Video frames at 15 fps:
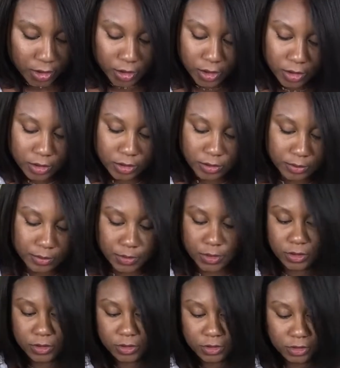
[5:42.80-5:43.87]
Um,
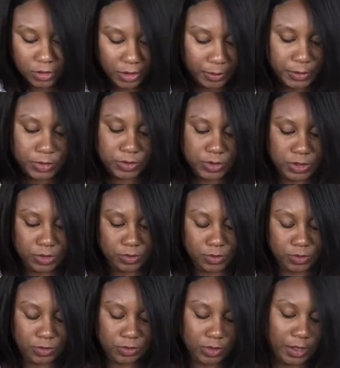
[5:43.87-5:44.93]
how much was this one?
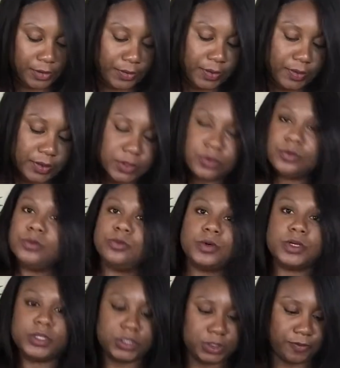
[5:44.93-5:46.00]
I think this one
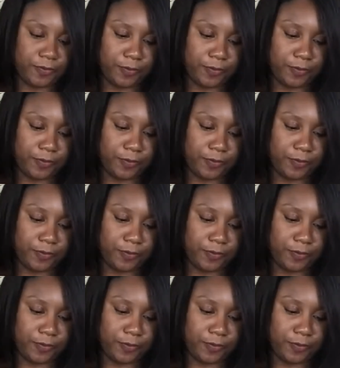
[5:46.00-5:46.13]
was